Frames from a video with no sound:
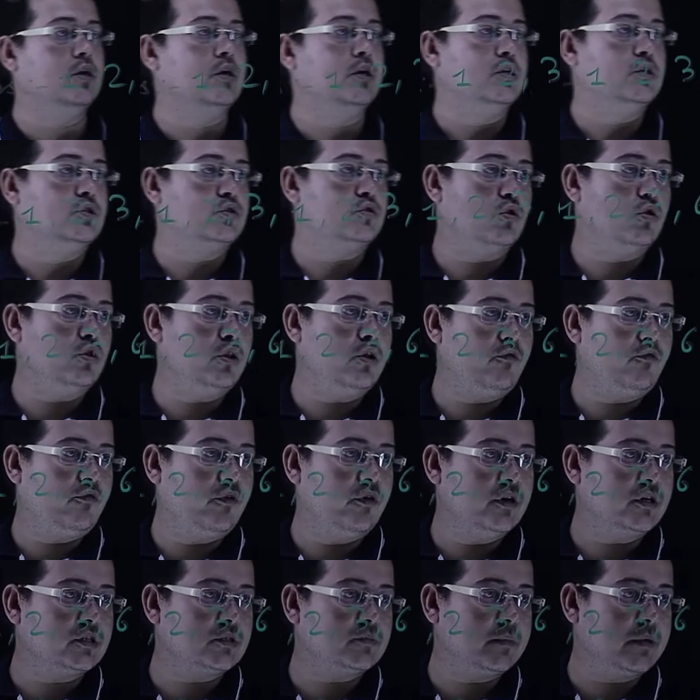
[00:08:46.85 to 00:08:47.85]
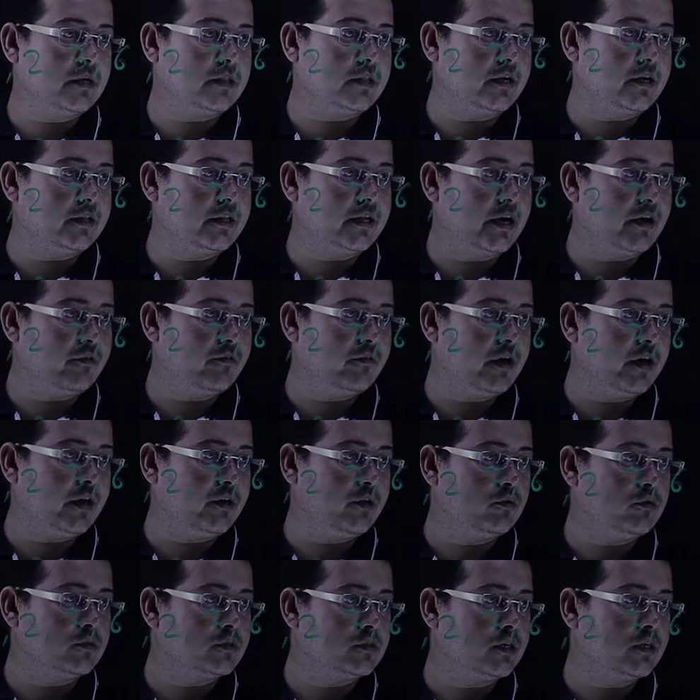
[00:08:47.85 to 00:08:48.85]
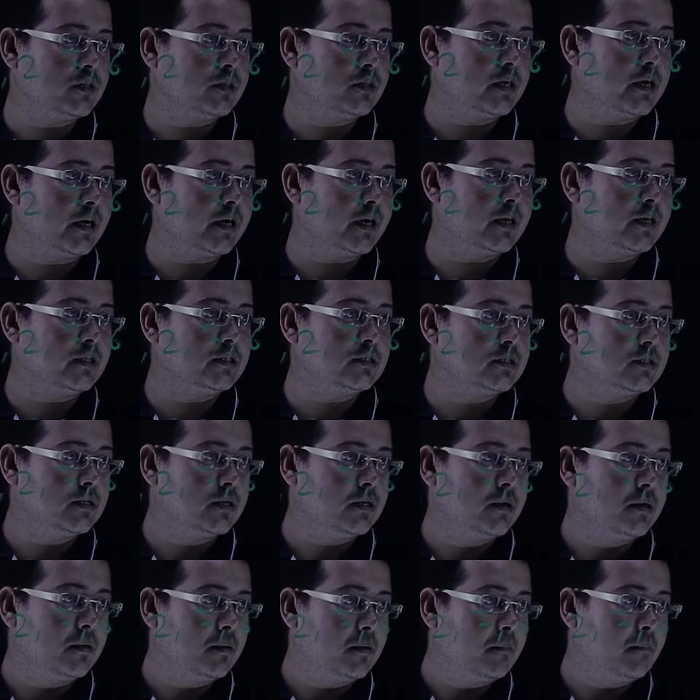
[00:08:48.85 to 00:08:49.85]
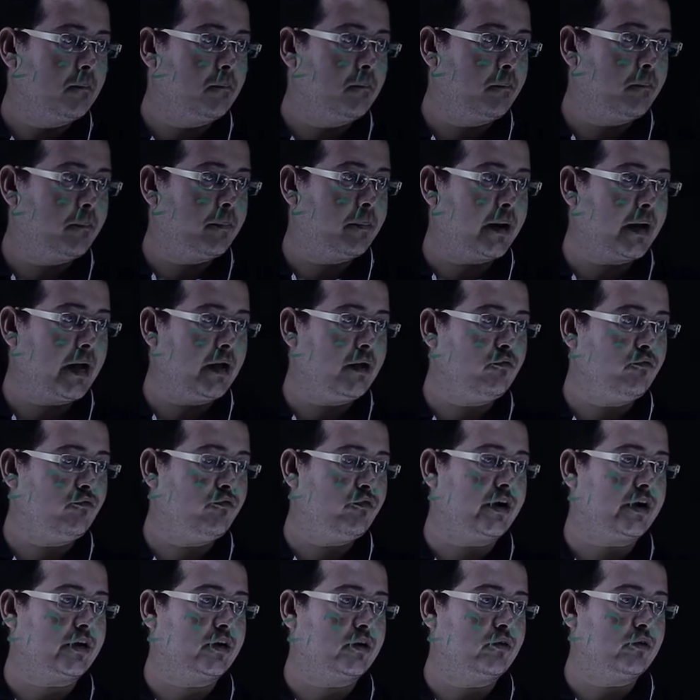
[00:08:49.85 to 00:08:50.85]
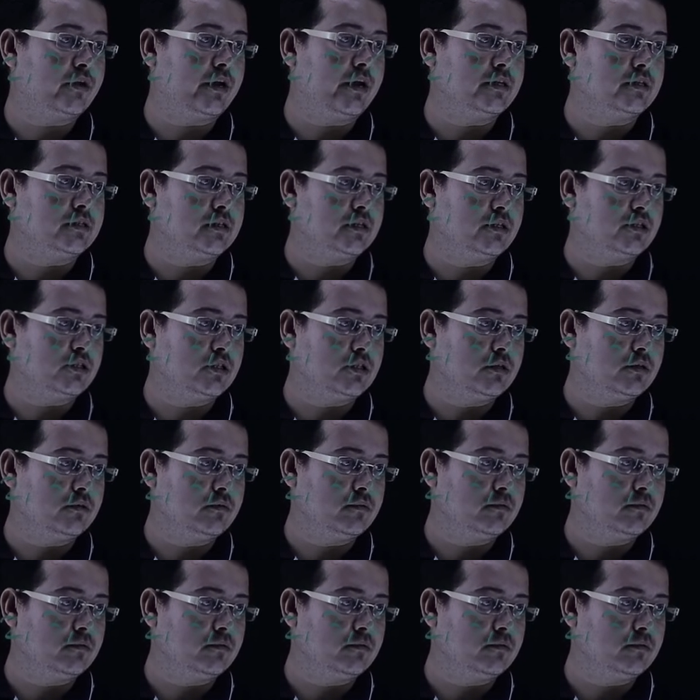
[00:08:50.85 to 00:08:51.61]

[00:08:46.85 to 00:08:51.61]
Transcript: So the first method that we are using, that is prime factorization.